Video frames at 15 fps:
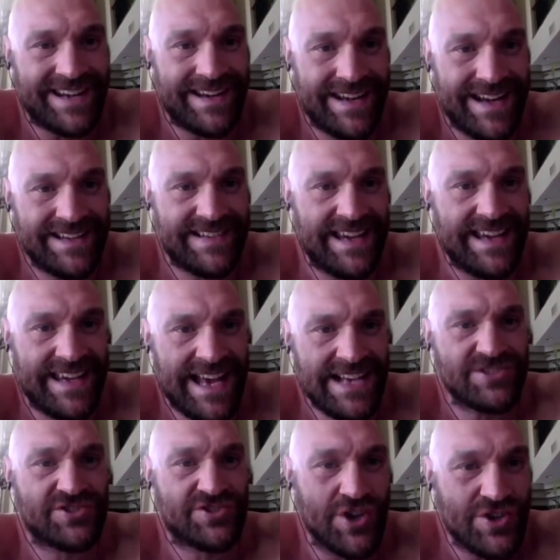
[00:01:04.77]
And that's it. Get
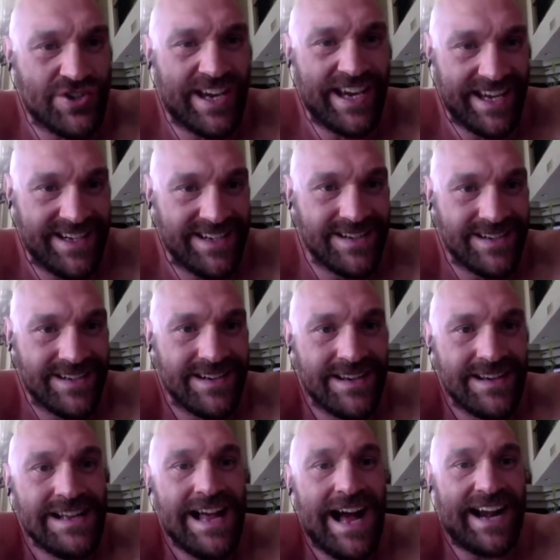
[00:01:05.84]
stuck in
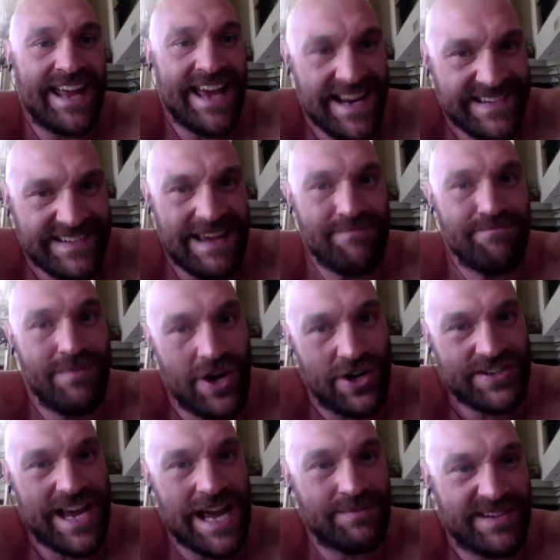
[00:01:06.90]
and hit him more
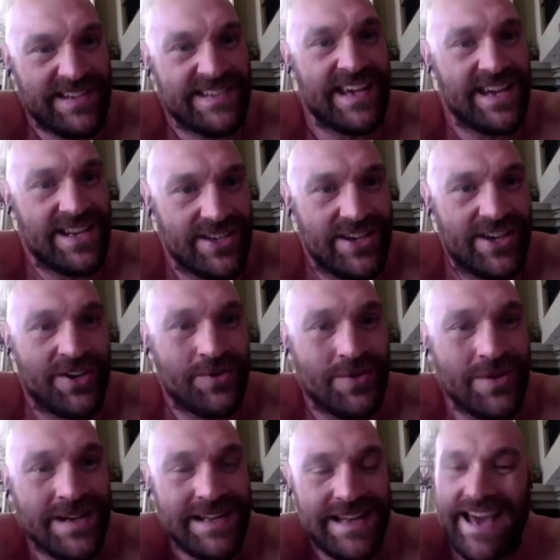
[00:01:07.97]
times than he's hitting you.
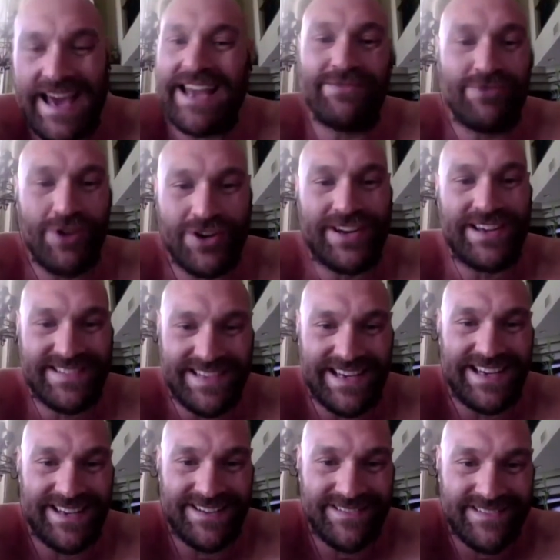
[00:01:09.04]
It ain't rocket
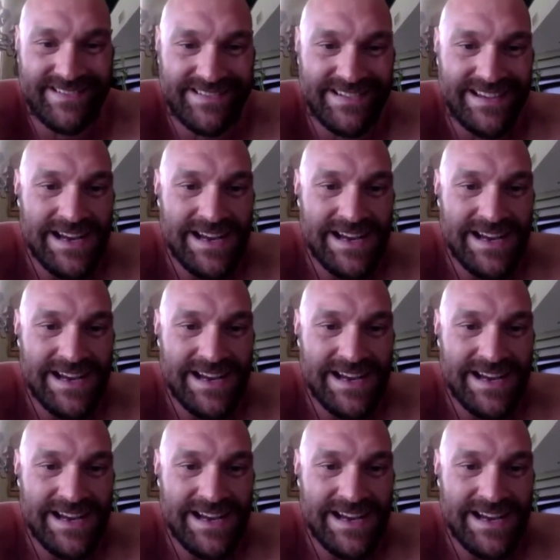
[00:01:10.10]
science.